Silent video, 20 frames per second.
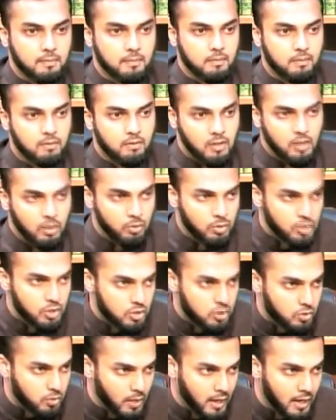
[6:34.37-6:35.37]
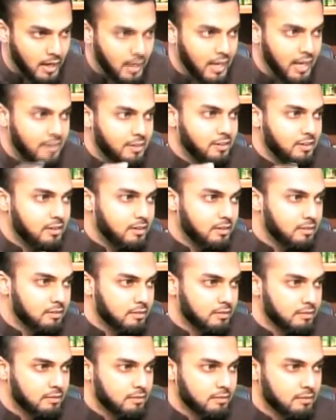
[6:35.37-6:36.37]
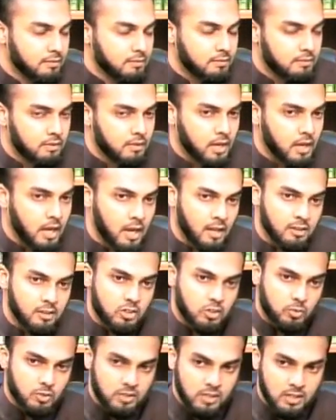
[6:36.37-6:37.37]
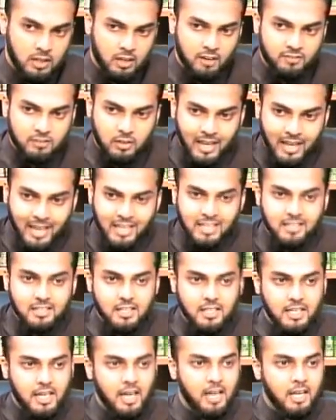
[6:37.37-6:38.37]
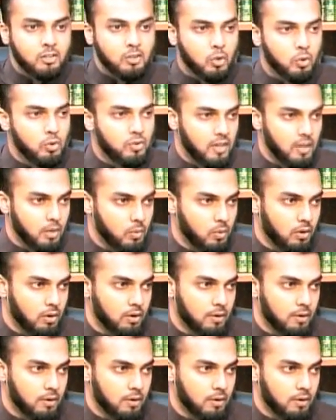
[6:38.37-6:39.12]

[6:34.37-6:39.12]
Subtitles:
They would just write a letter, and this was enough to indicate who they were.